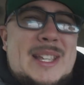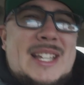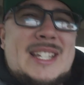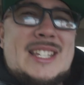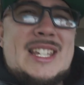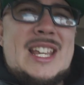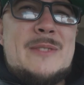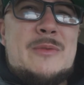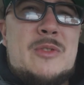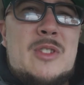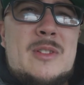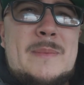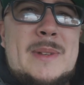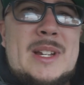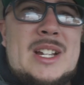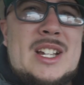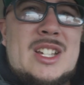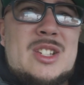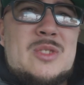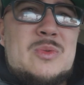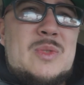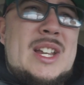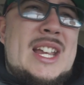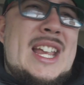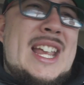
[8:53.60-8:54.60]
Safeway because
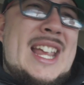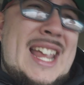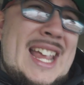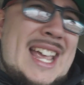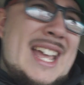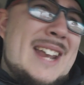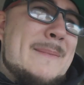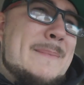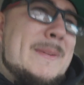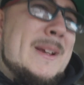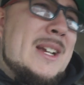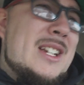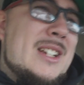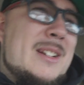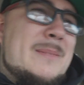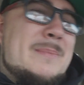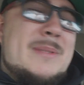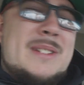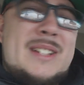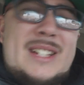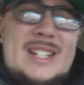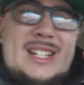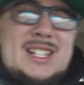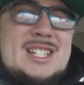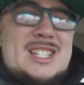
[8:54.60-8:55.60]
we he had to pick up
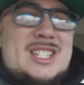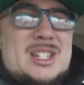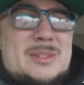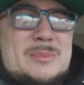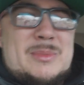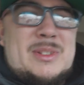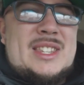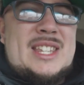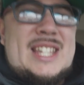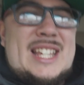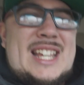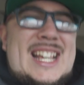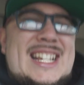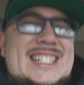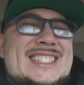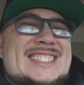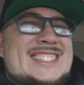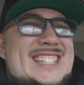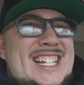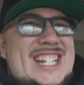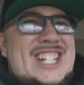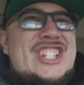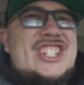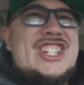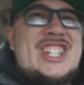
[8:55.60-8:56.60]
some of the
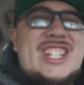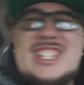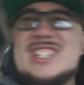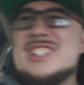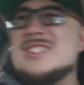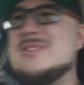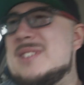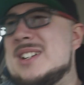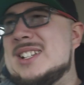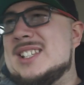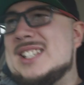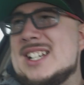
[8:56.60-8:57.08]
essentials right there.